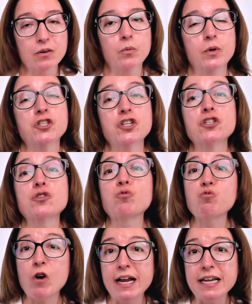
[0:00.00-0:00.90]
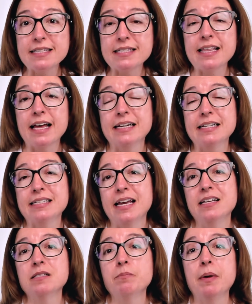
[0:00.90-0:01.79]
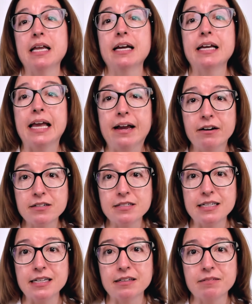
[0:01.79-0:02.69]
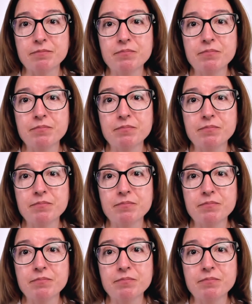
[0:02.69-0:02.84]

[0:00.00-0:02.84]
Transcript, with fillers: which is rice that contains beta carotene.